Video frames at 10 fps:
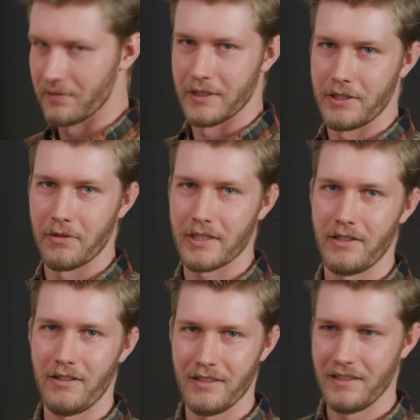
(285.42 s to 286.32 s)
we record it
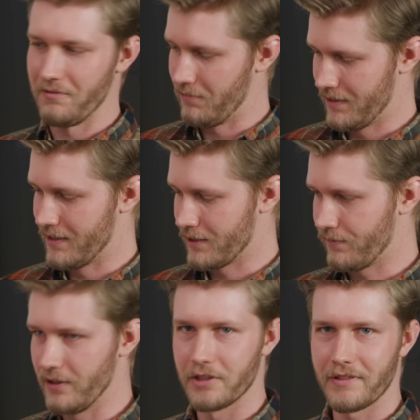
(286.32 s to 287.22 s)
all with this
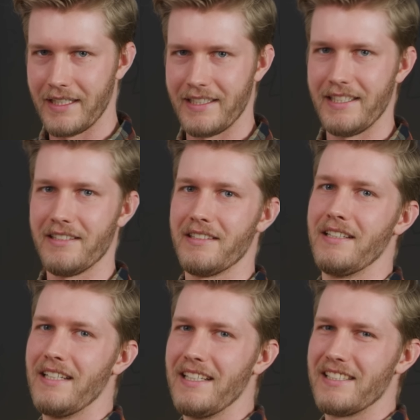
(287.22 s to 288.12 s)
fluke right here,
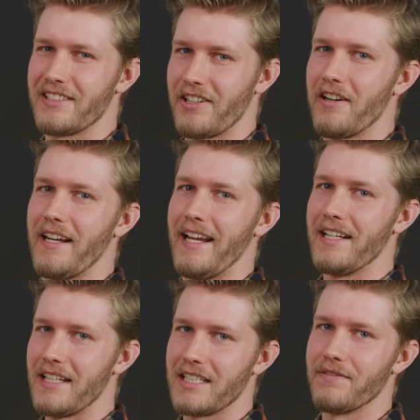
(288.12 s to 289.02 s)
start
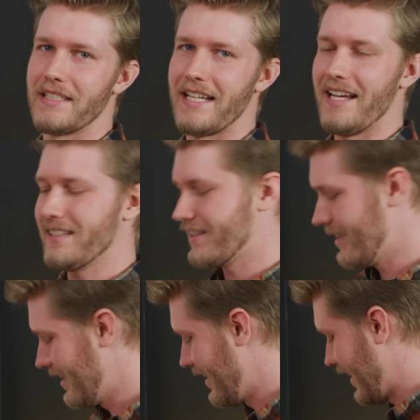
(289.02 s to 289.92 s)
and end of the test,
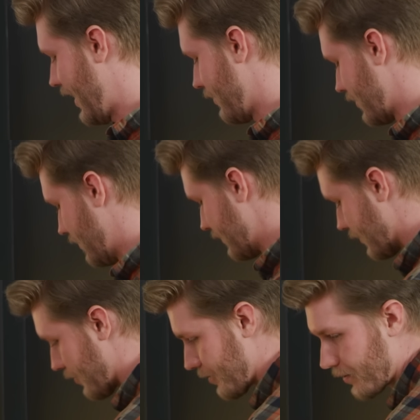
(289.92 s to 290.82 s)
and we're going
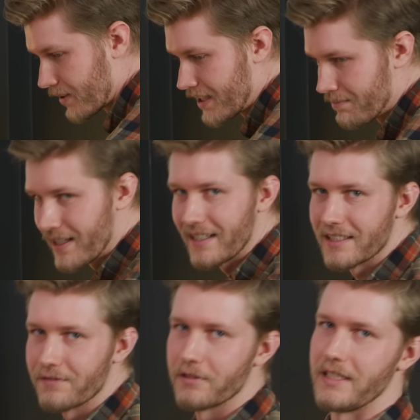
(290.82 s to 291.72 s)
for 30
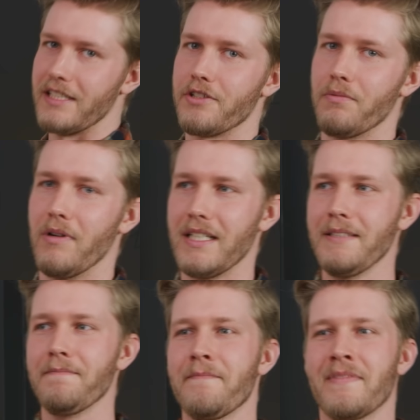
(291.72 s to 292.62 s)
minutes for each
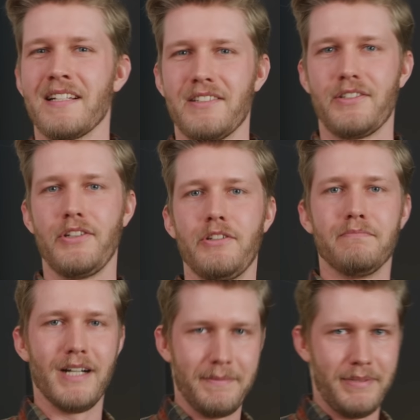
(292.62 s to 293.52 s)
one. So you
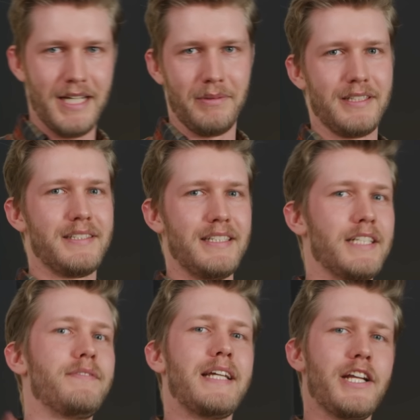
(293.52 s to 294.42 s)
might be able to see
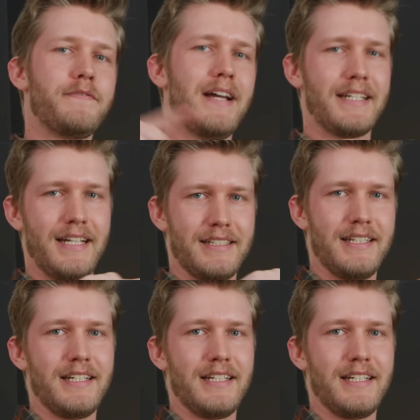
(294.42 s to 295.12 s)
if the HVAC kicks